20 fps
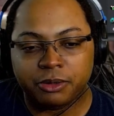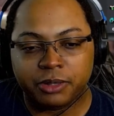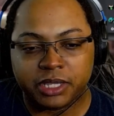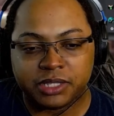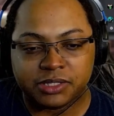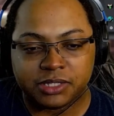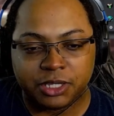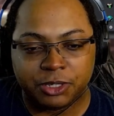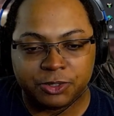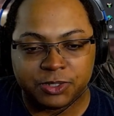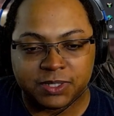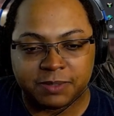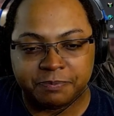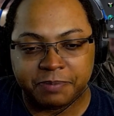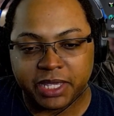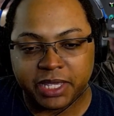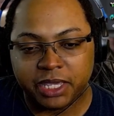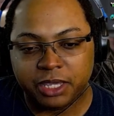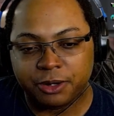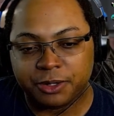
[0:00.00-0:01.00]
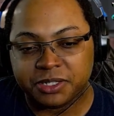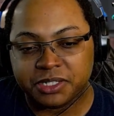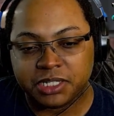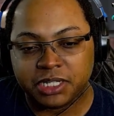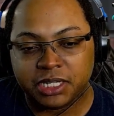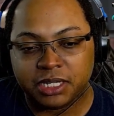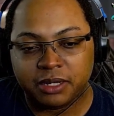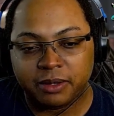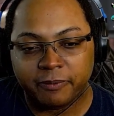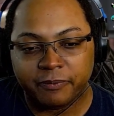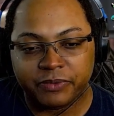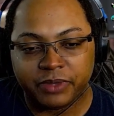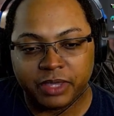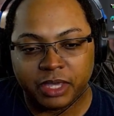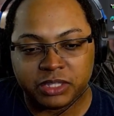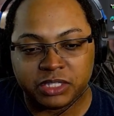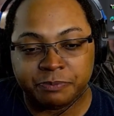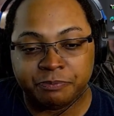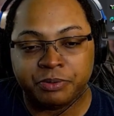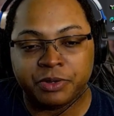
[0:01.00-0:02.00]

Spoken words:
excuse to play to